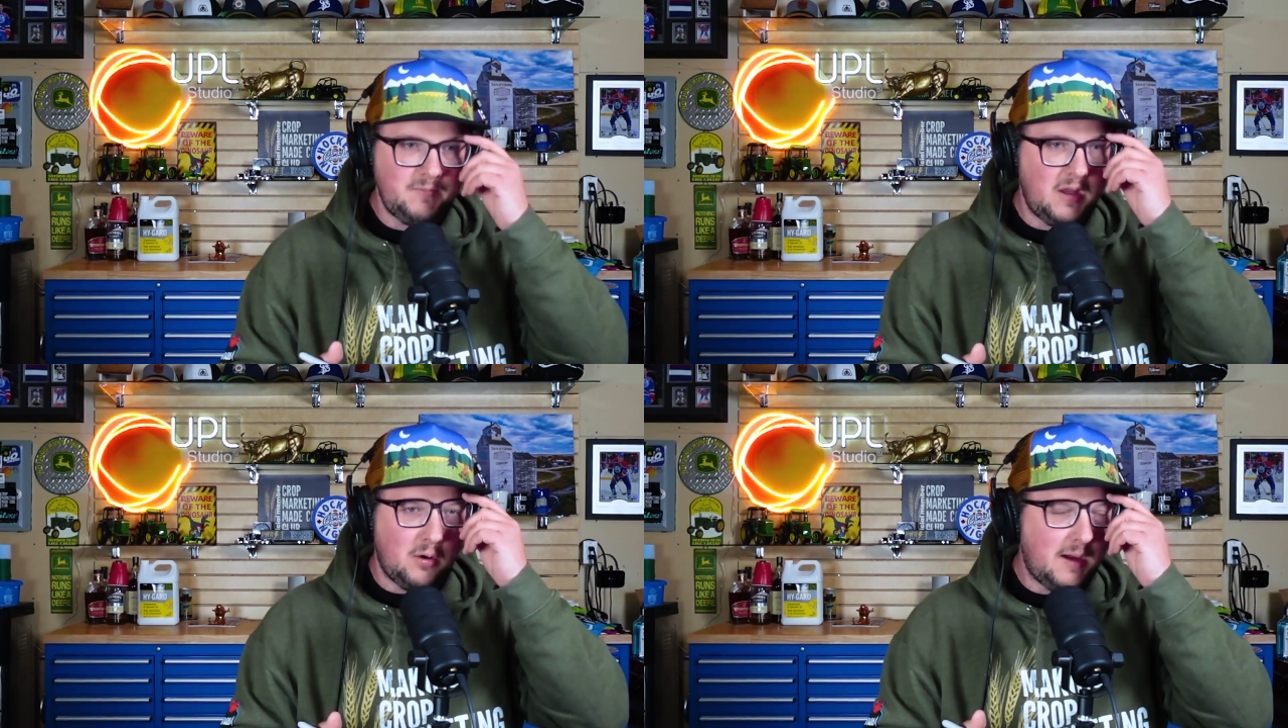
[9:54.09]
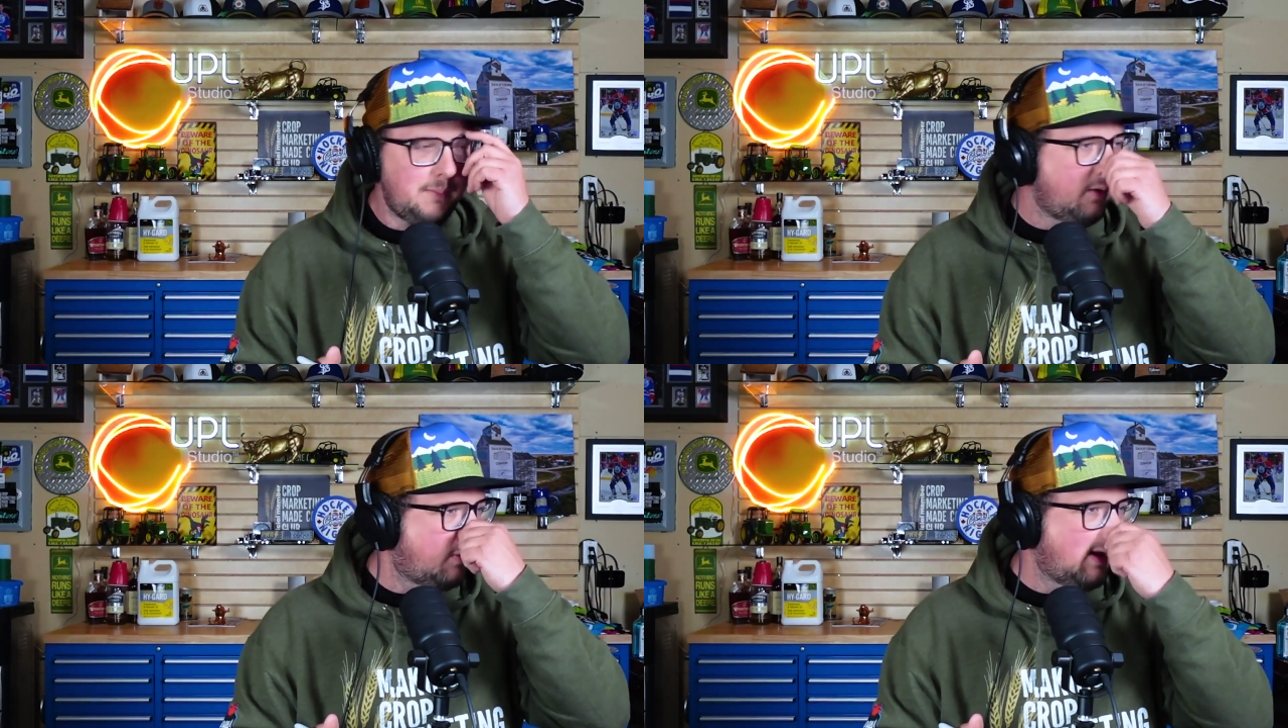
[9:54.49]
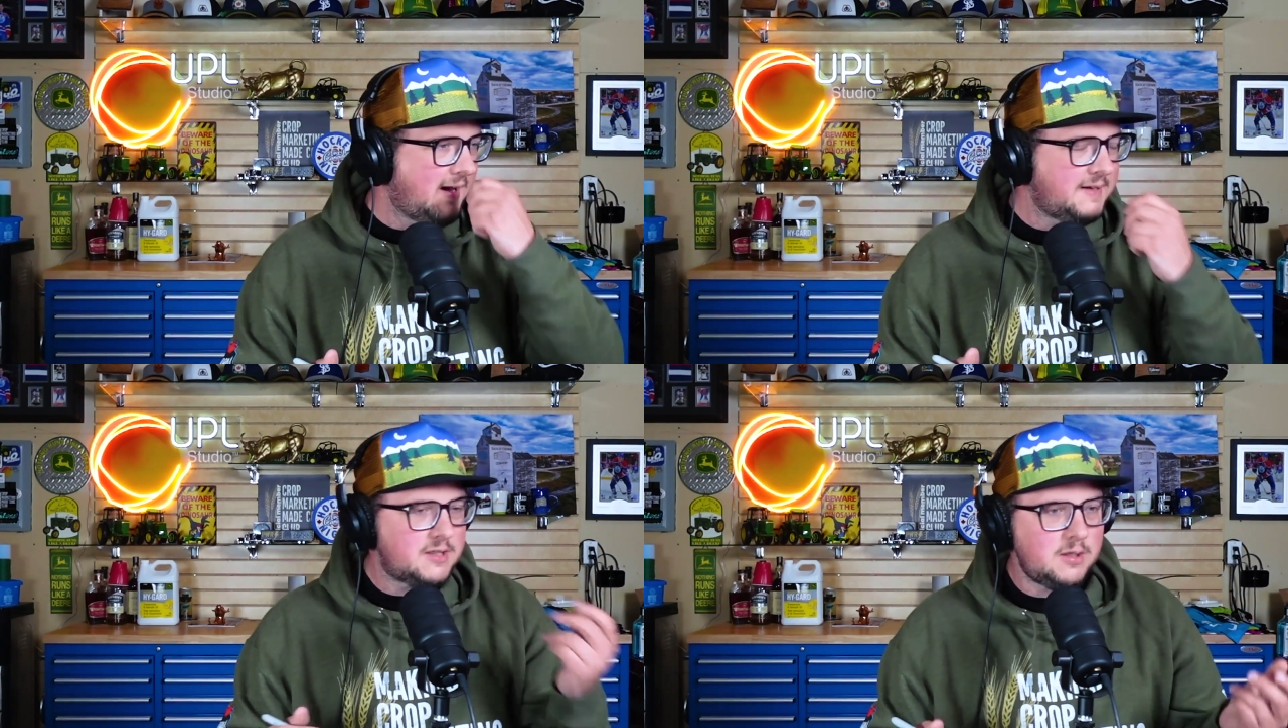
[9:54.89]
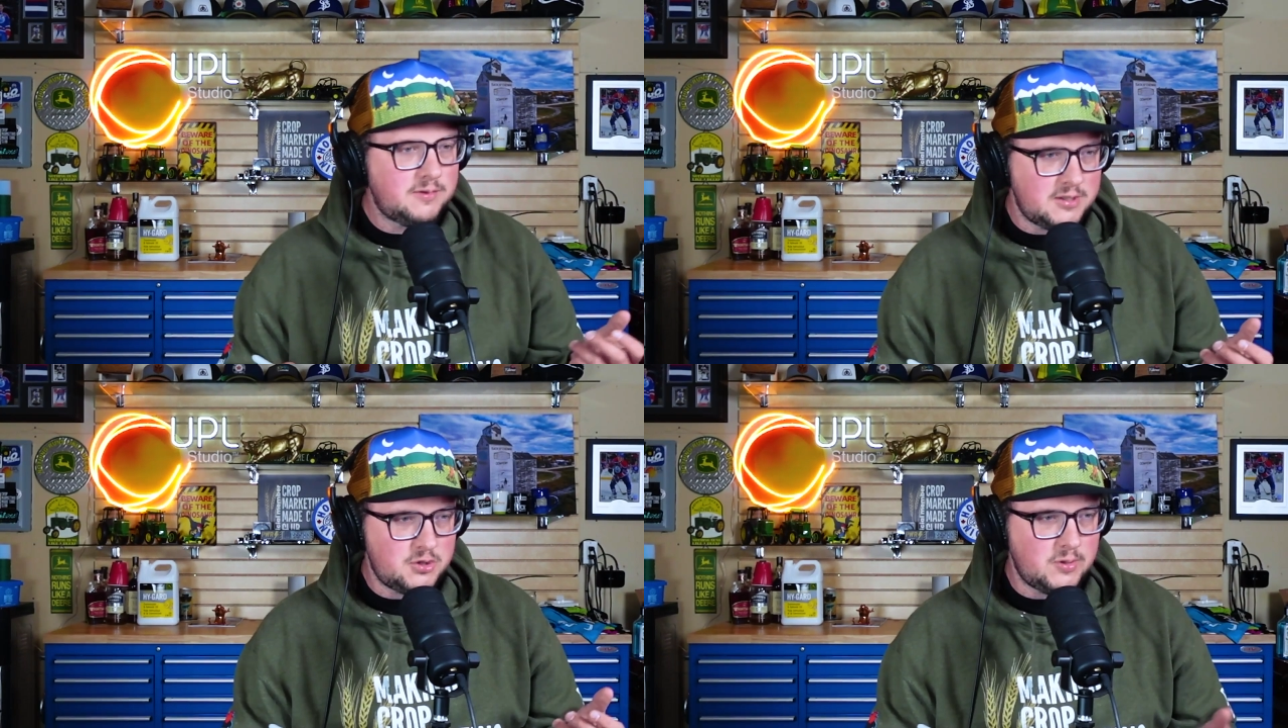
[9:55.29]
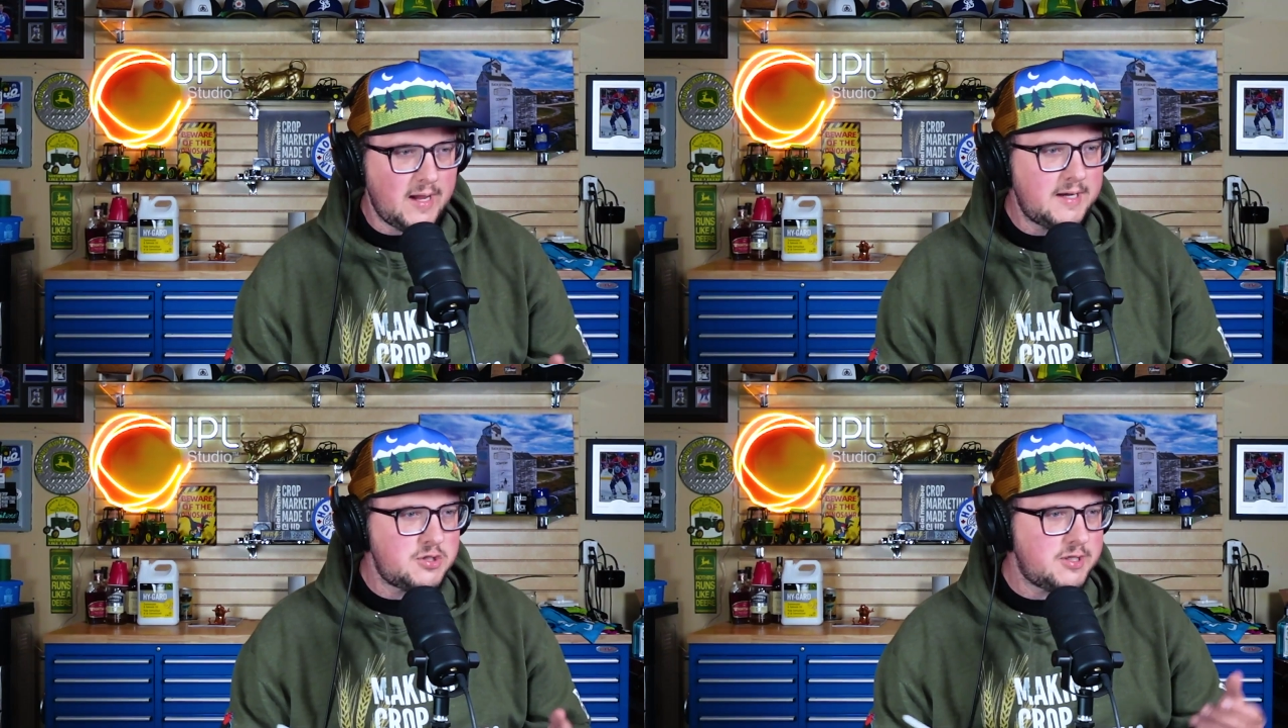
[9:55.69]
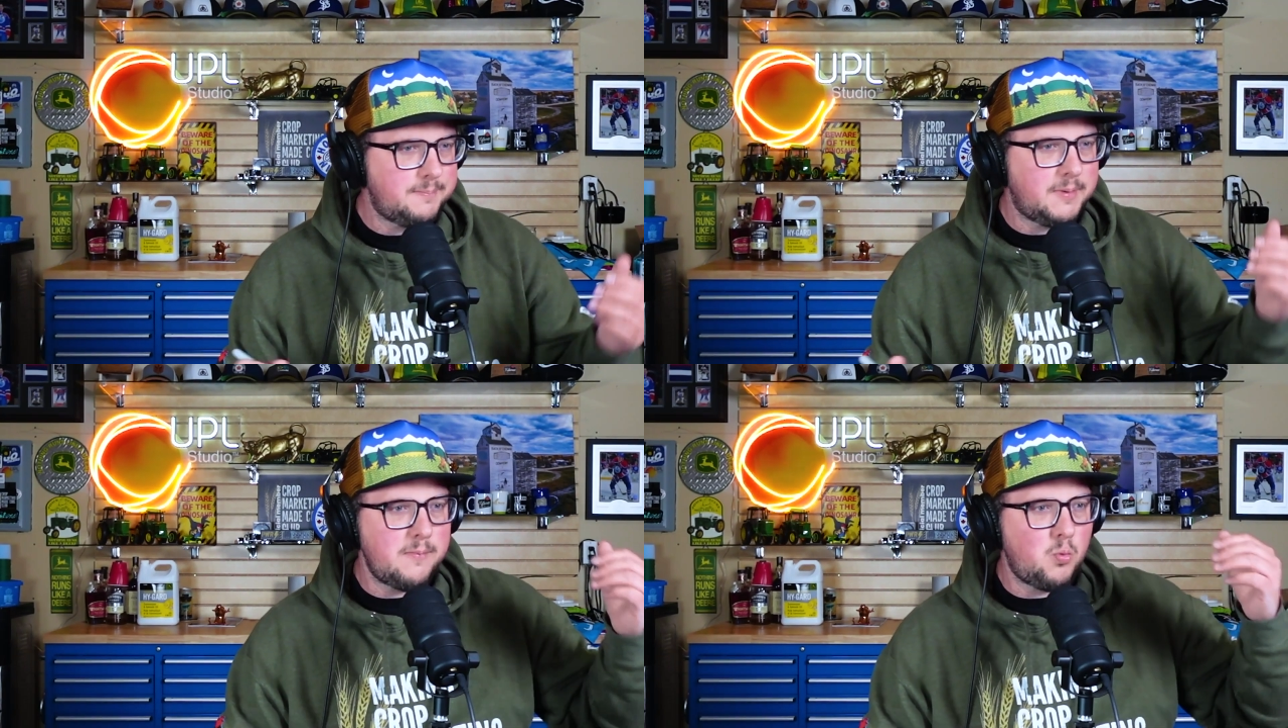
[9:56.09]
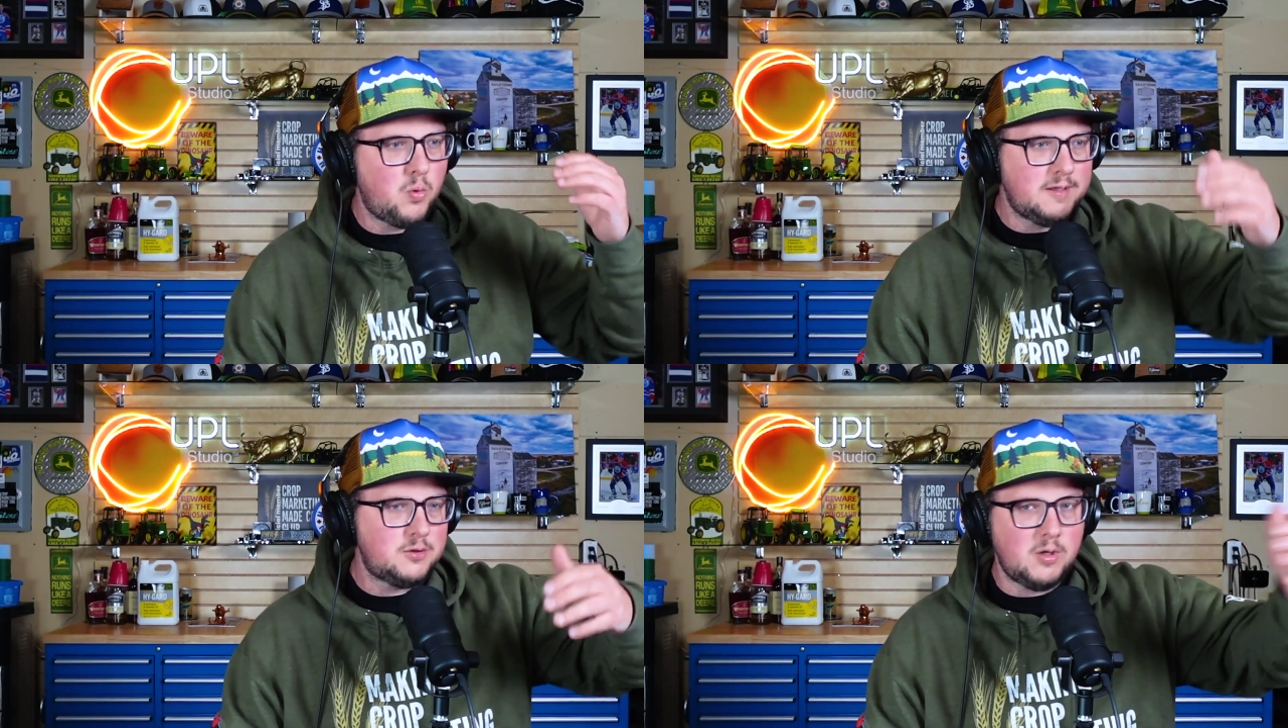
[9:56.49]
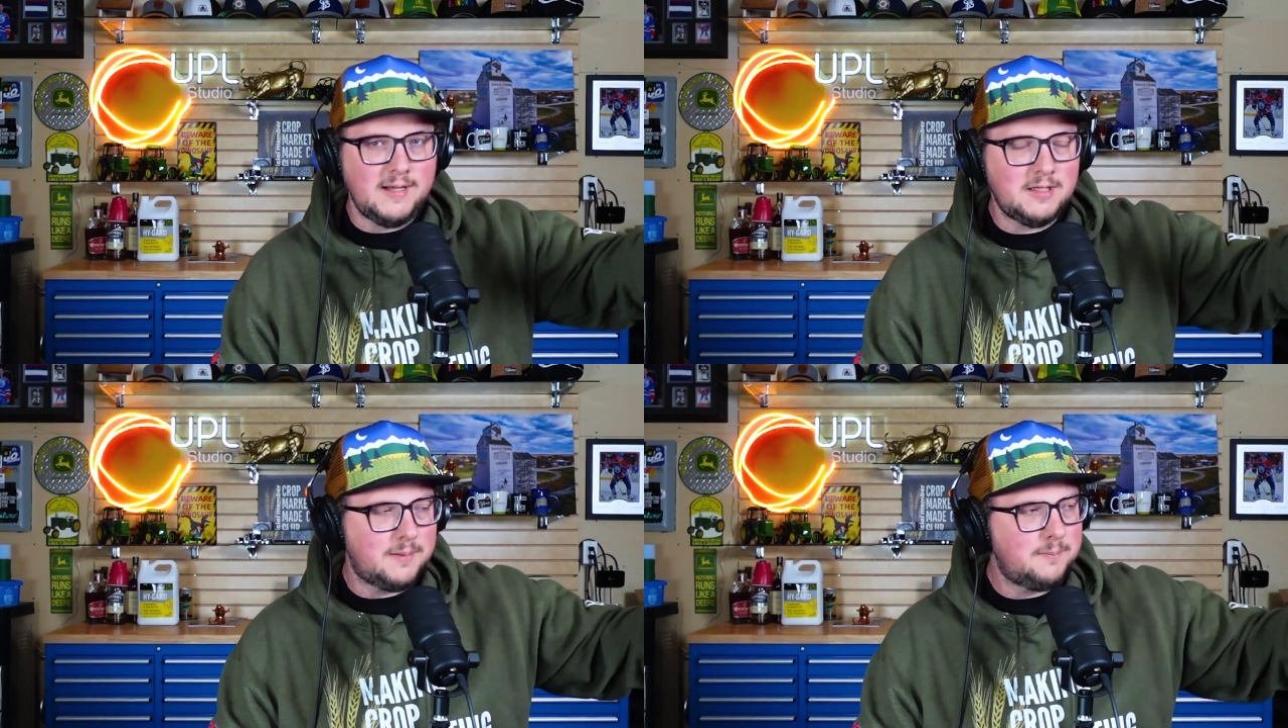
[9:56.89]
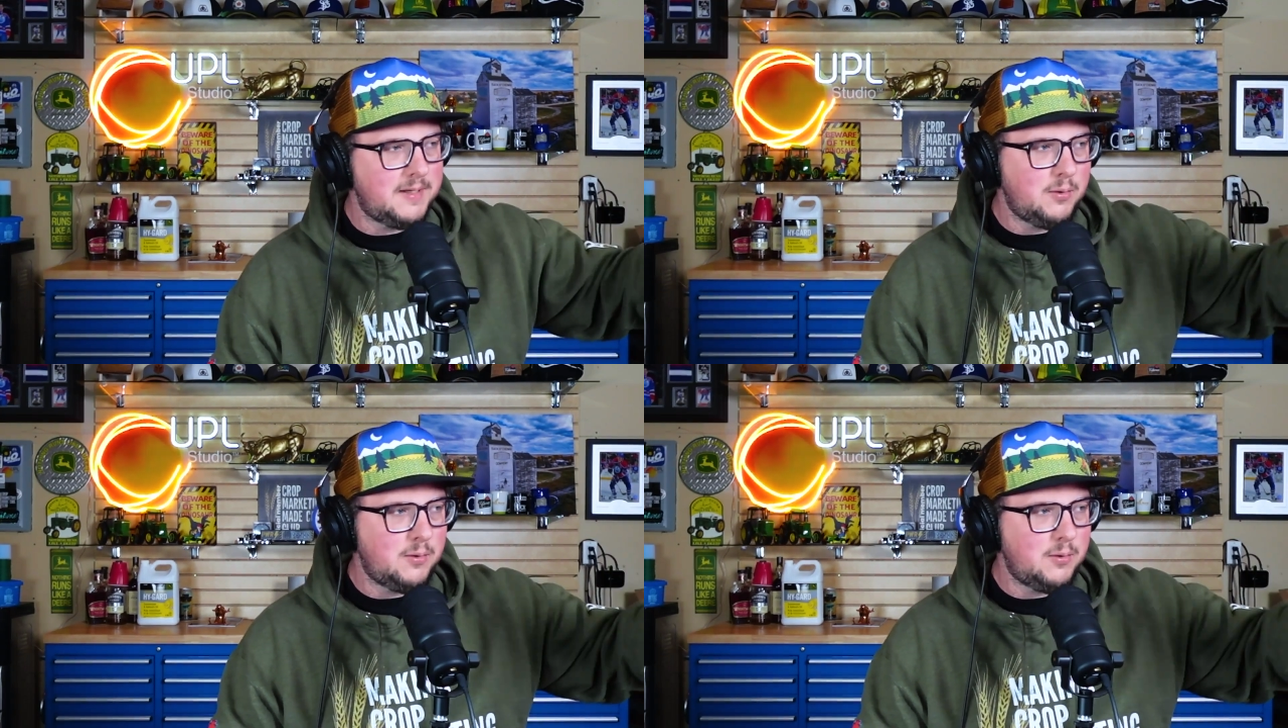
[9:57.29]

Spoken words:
I might want to execute this strategy, but one grain company,